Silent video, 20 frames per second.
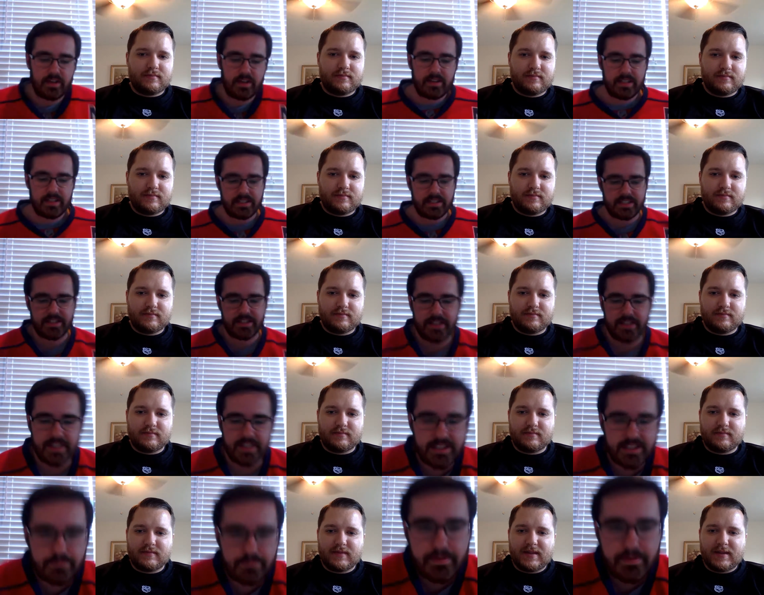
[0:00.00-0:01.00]
Speaker 1: get
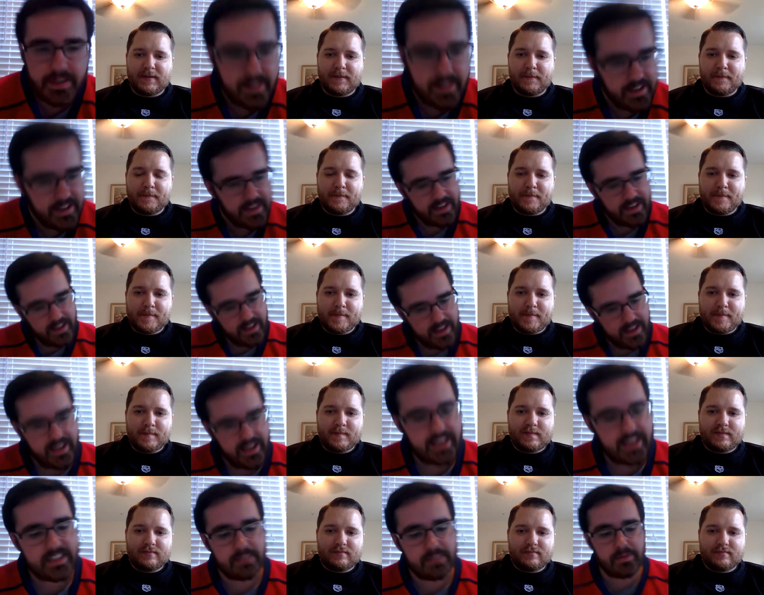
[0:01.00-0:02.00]
serious, but
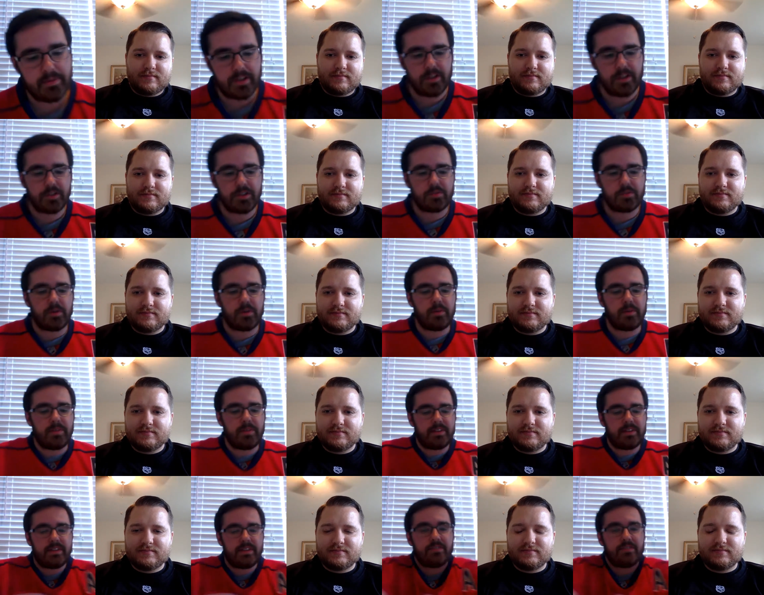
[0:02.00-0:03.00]
it's going to be a close one. I mean,
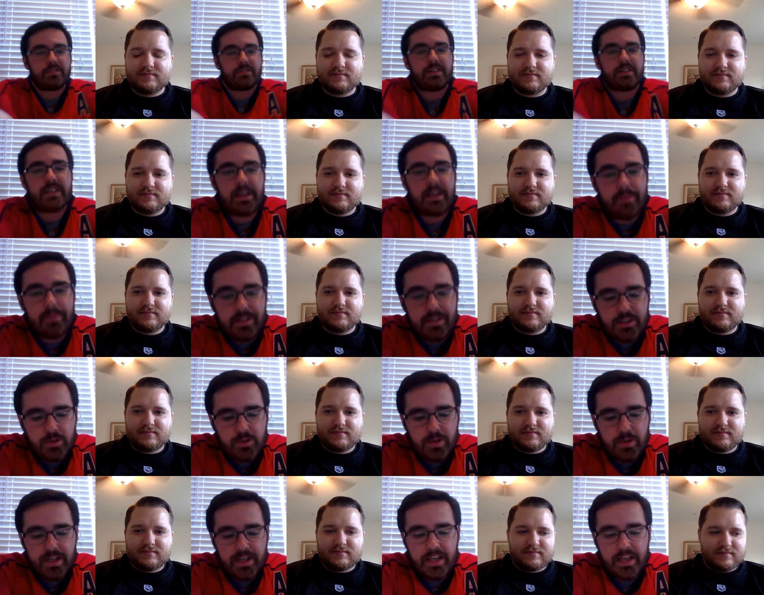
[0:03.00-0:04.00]
the Devils are going to come out
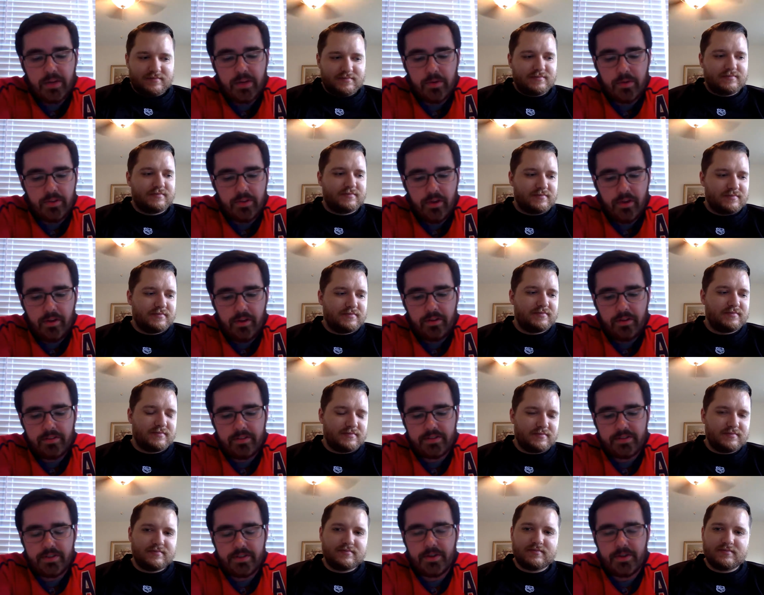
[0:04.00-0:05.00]
swinging with Hall.
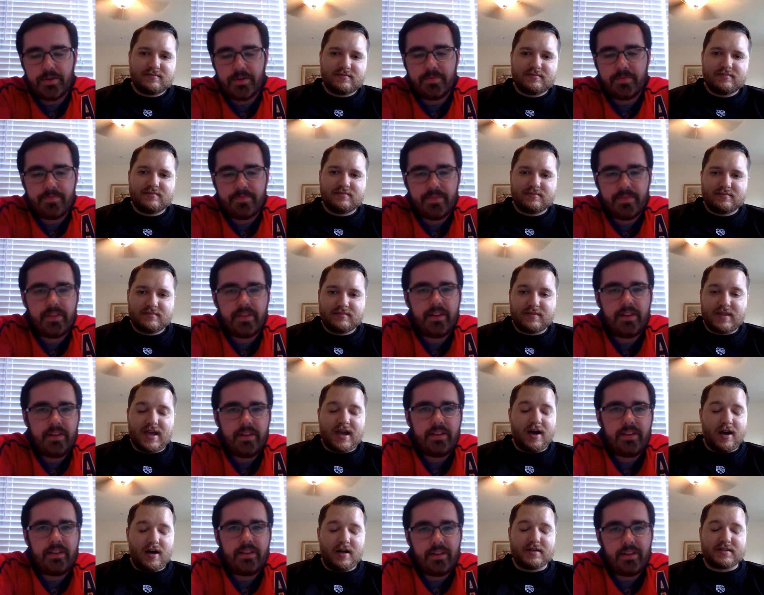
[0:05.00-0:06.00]
So
Speaker 2: yeah,
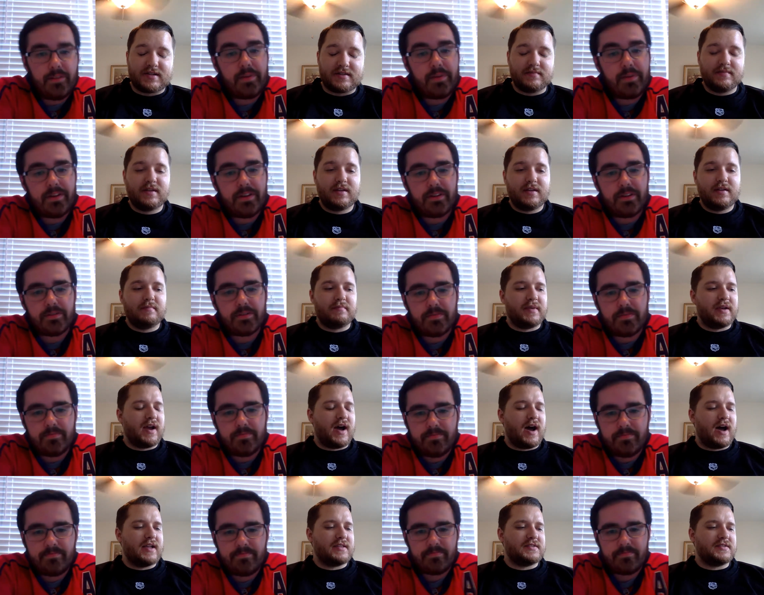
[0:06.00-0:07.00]
Hall's been
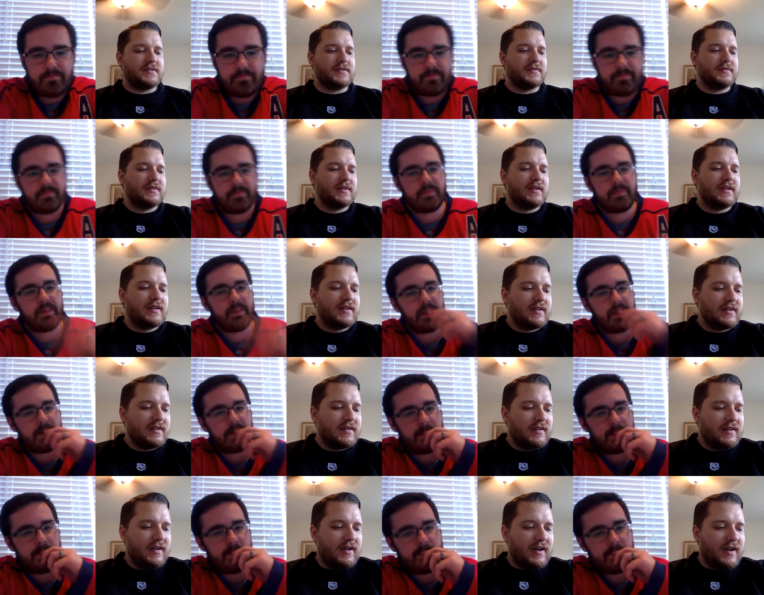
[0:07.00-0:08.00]
hot, too.
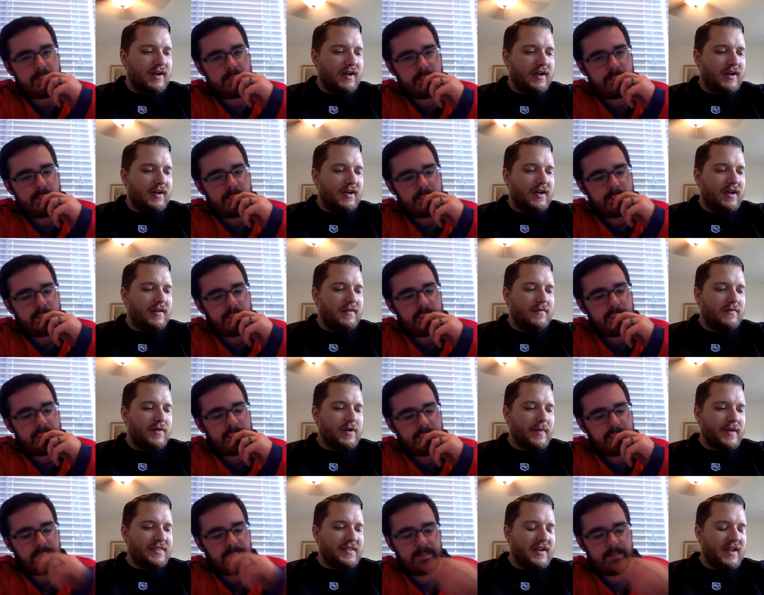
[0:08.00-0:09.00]
What
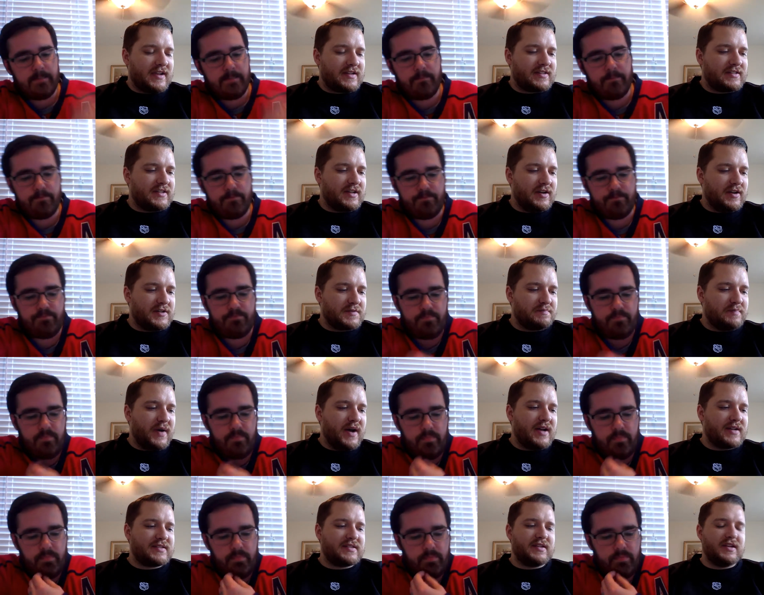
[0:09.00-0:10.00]
about the next series,
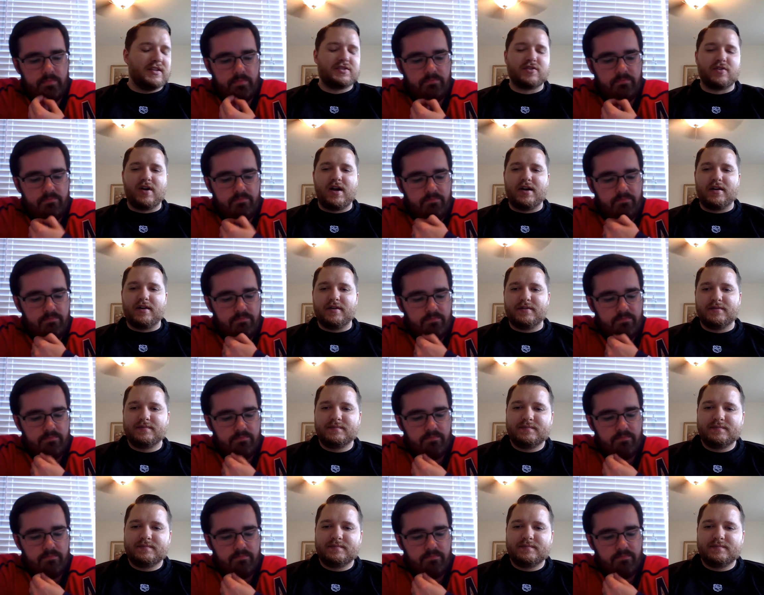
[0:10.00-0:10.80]
Boston and Toronto?